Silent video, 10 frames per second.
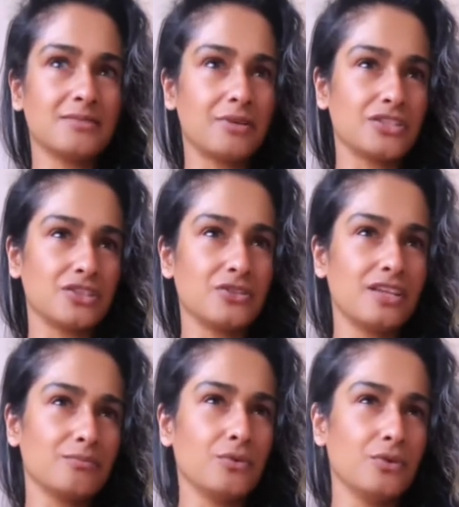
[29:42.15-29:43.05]
but I do
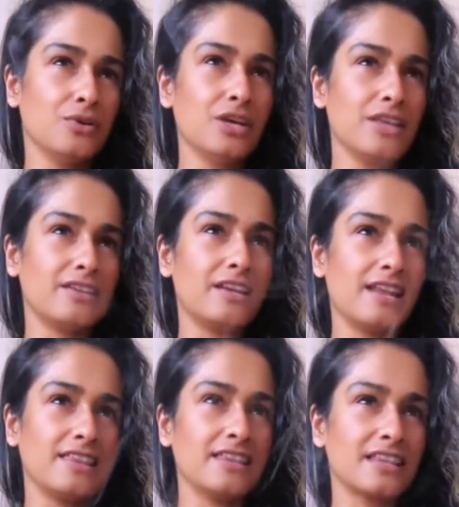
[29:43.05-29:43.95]
think more than anything